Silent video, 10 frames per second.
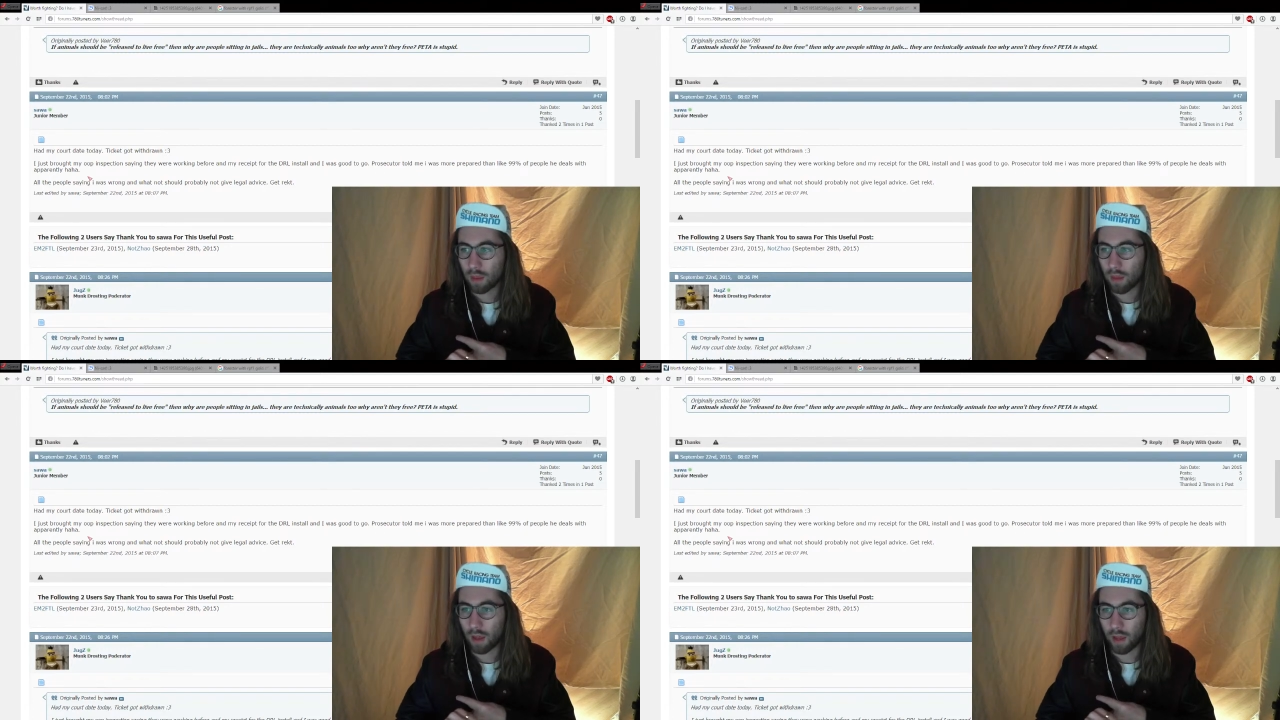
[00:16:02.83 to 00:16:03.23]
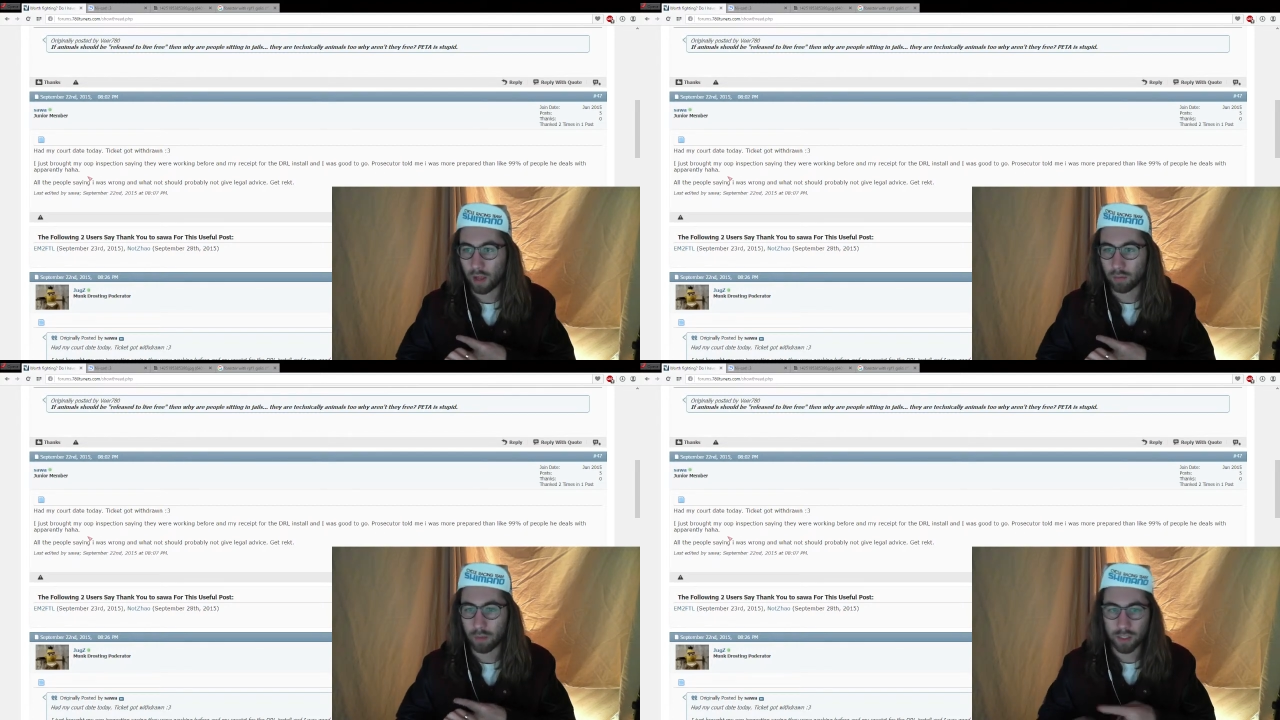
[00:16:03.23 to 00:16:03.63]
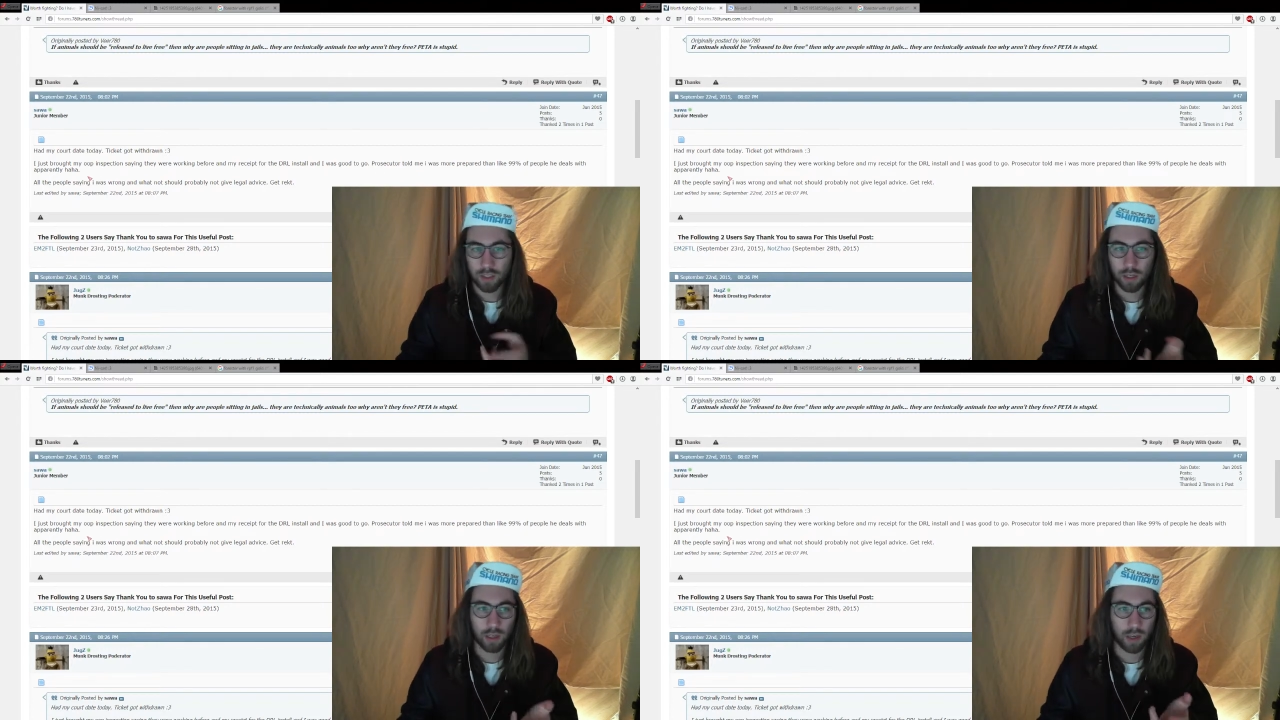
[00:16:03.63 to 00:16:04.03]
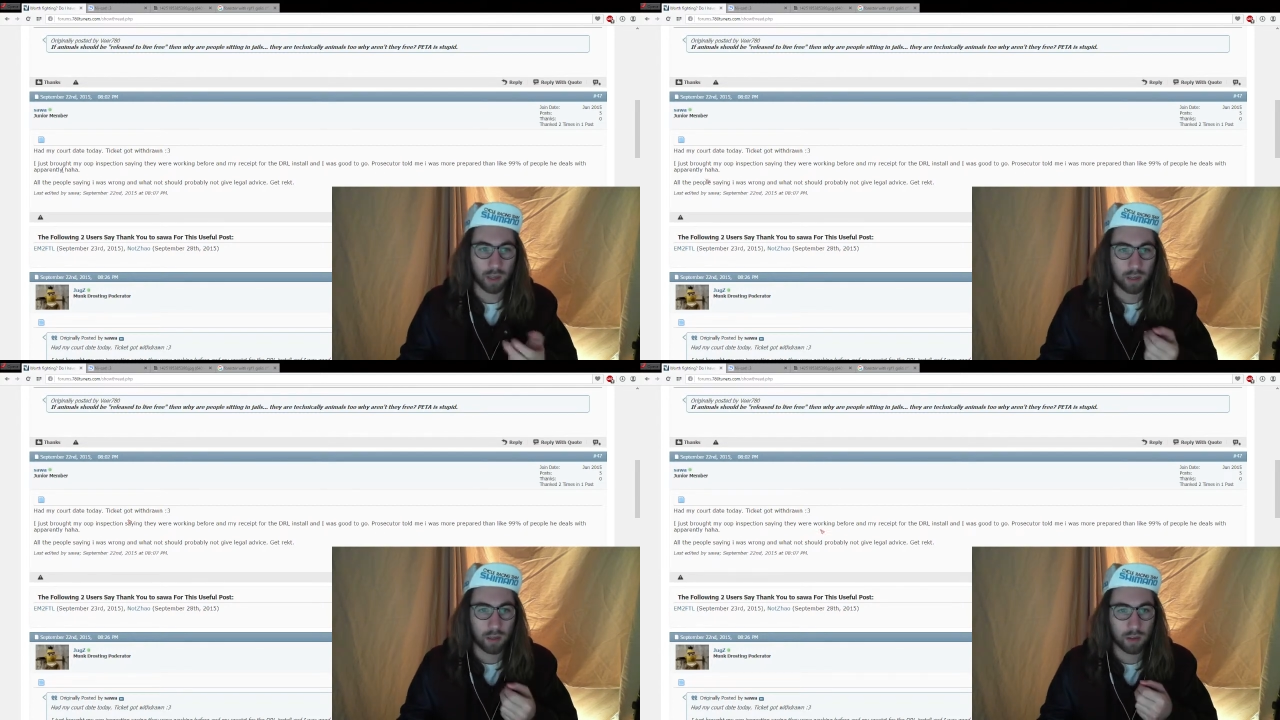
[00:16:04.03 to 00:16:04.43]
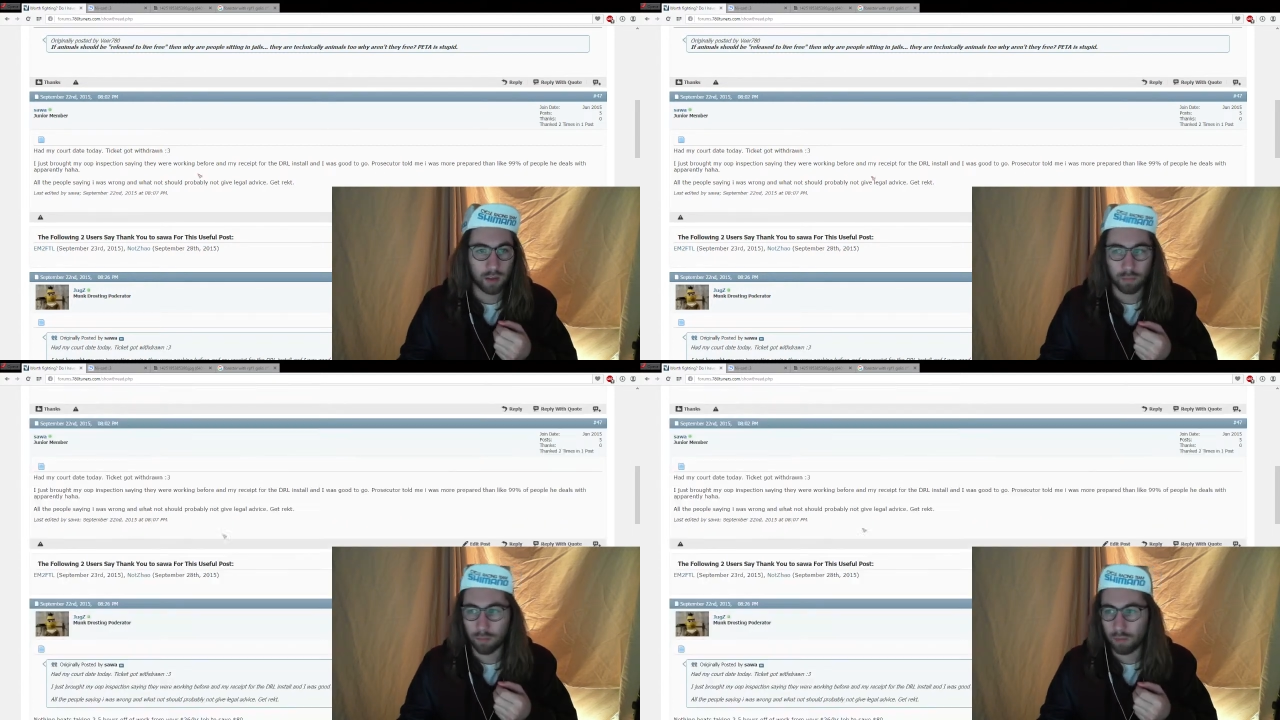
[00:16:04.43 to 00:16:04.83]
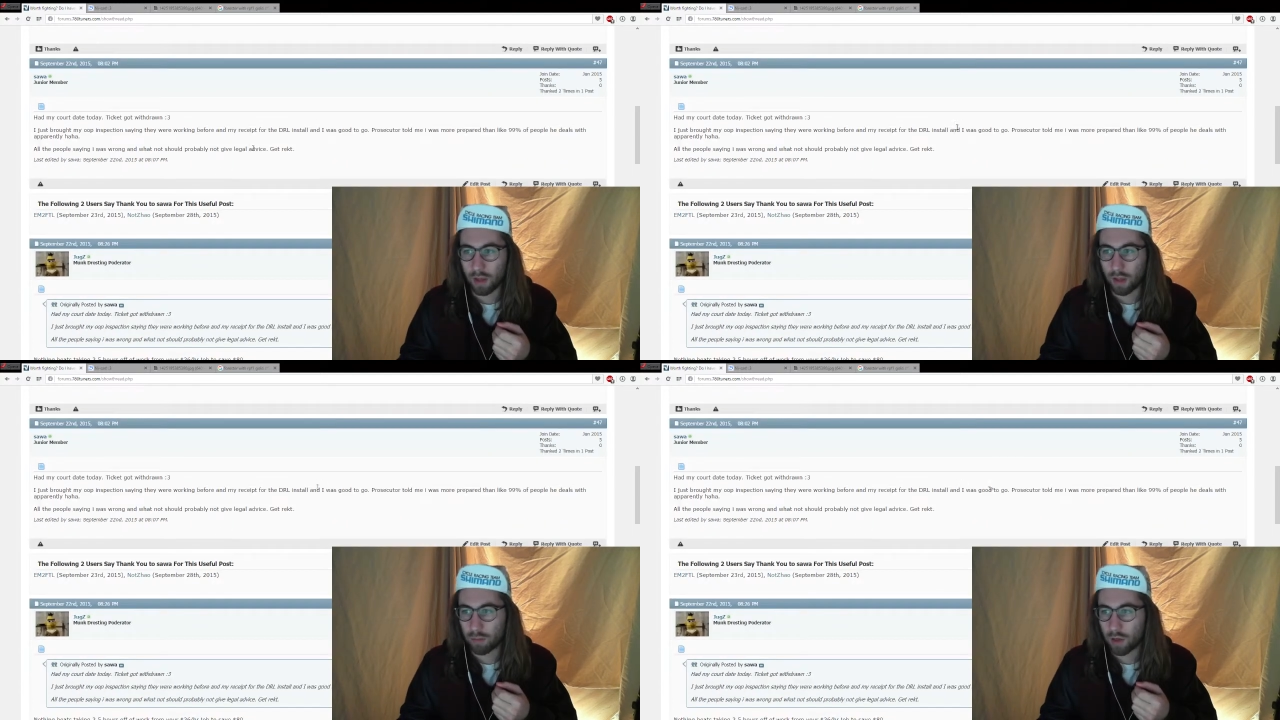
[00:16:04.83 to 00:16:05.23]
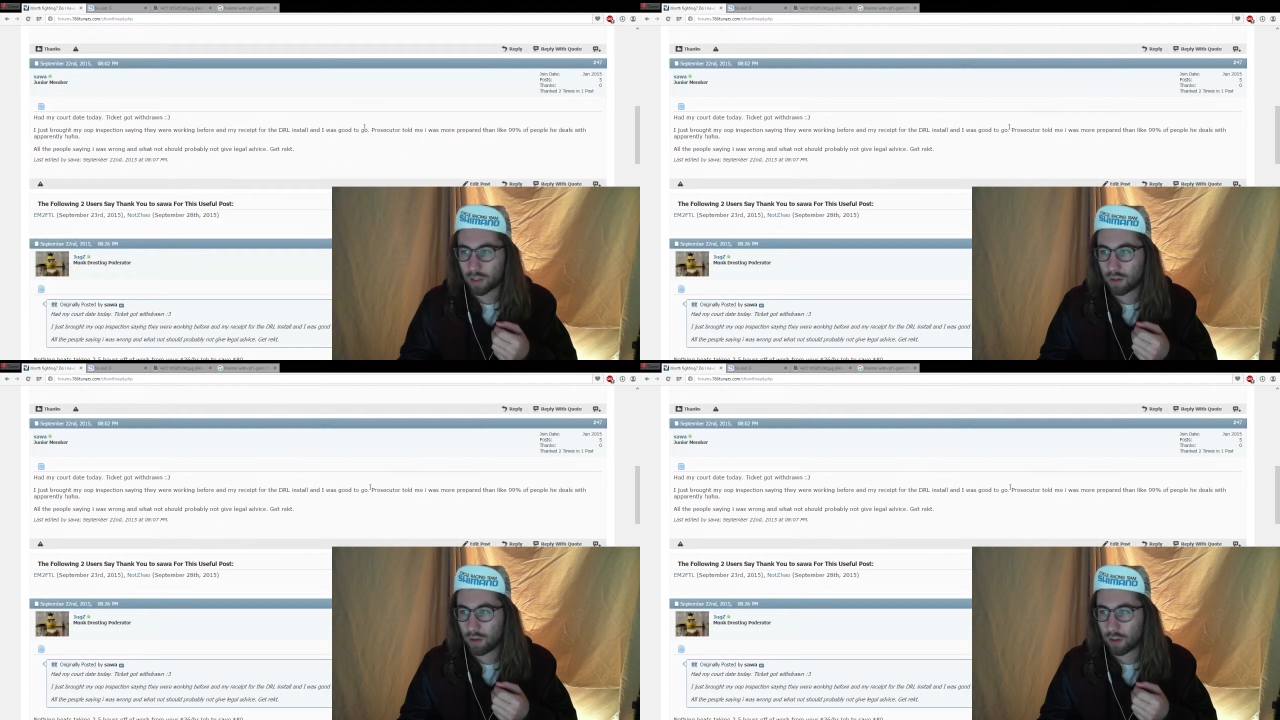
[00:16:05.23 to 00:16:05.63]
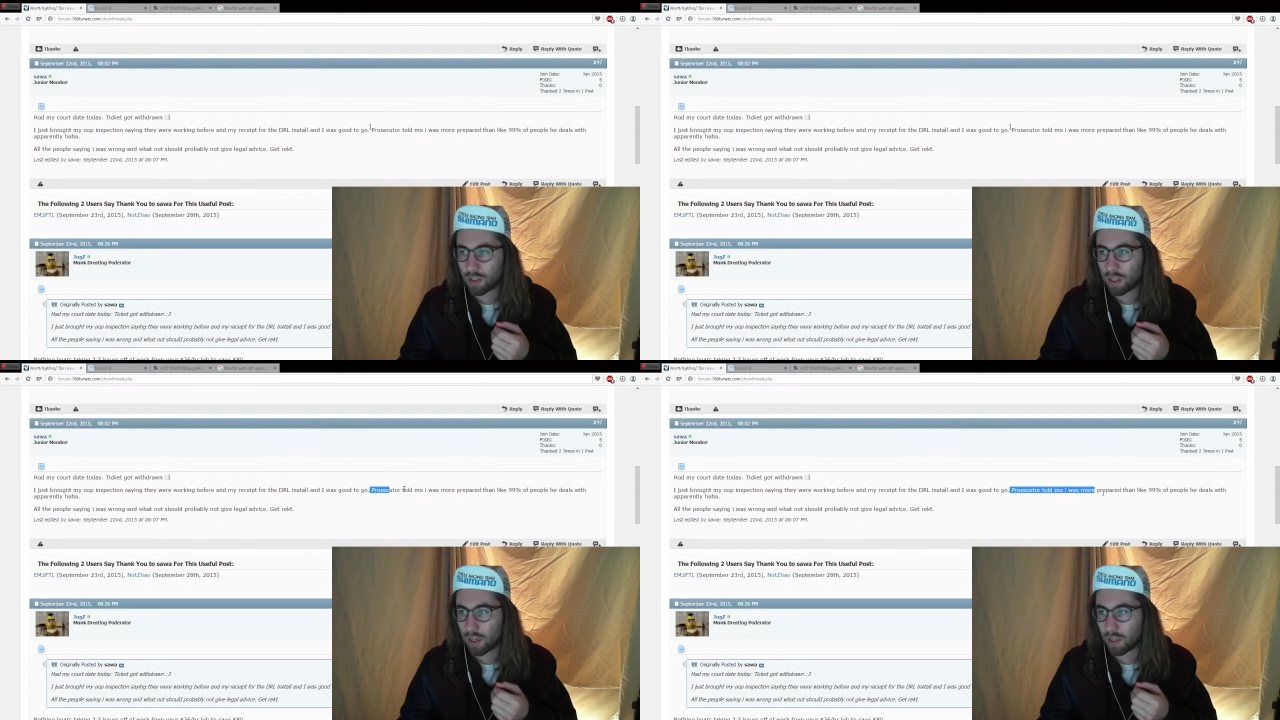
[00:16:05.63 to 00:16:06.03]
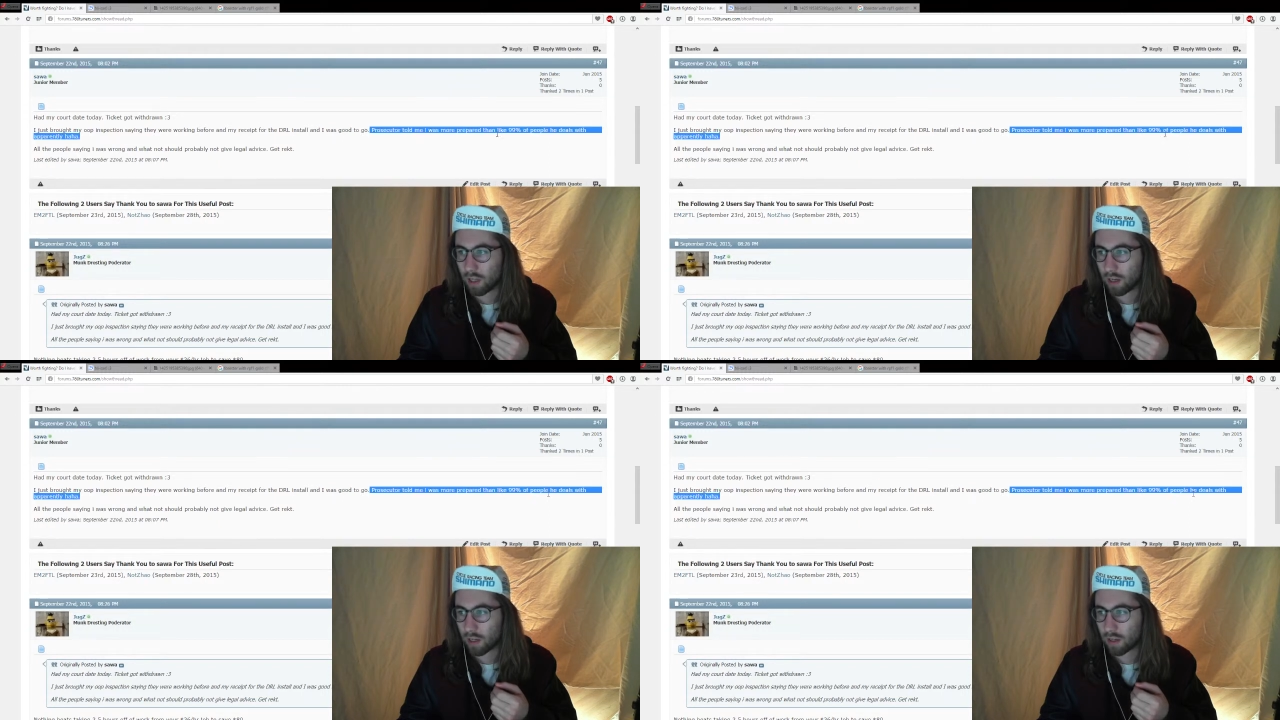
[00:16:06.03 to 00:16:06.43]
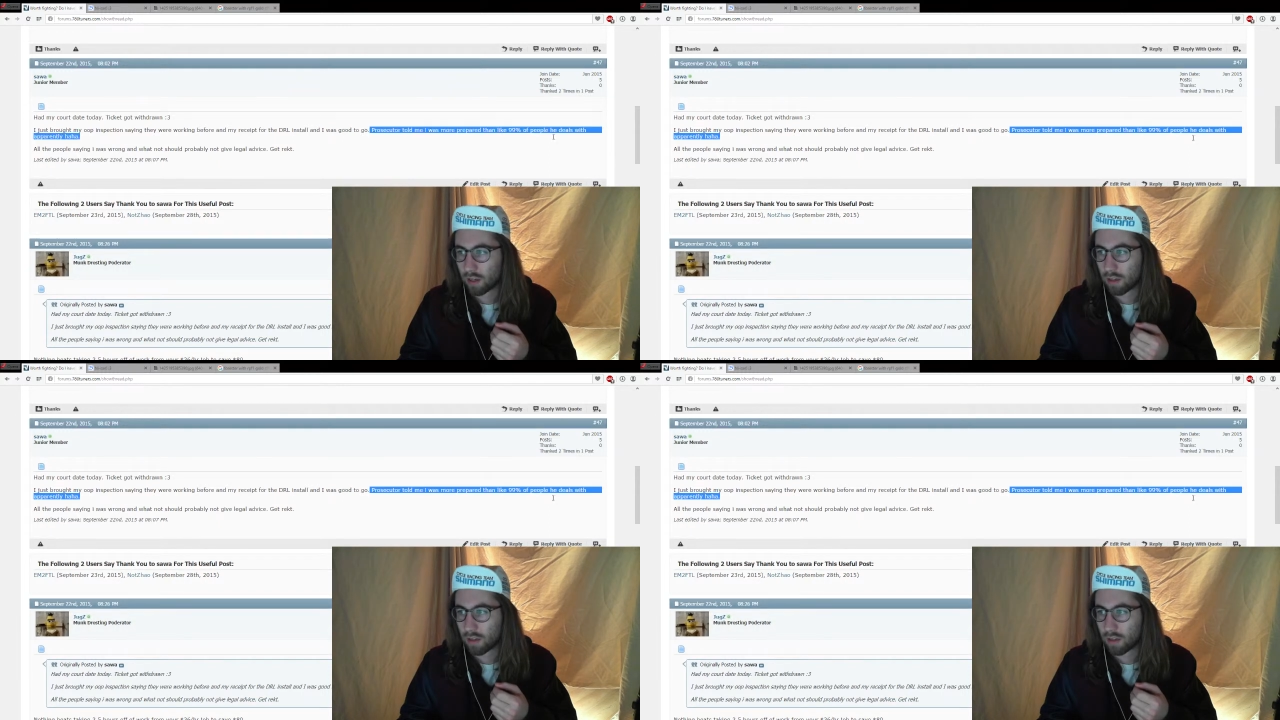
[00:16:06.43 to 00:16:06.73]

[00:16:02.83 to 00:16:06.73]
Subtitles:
And basically, like, the prosecutor said, like,